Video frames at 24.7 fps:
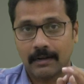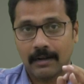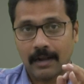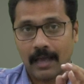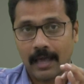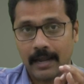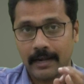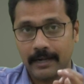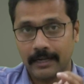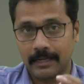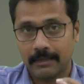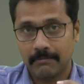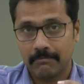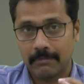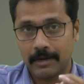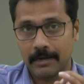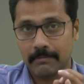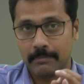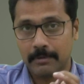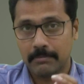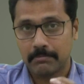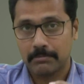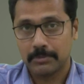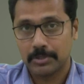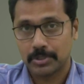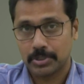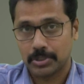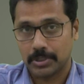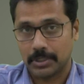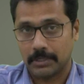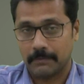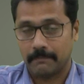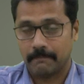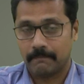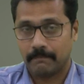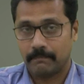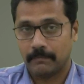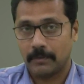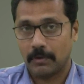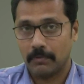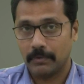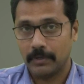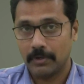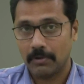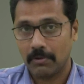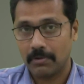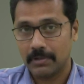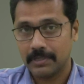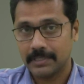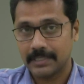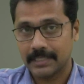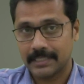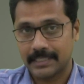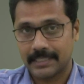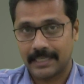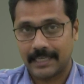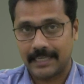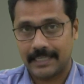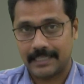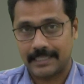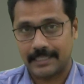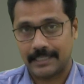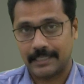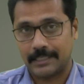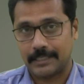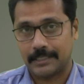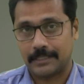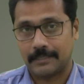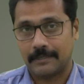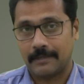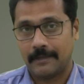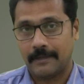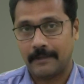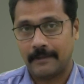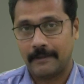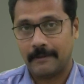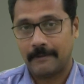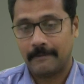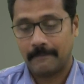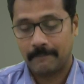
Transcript: clarity might be missing. Now, in all such cases,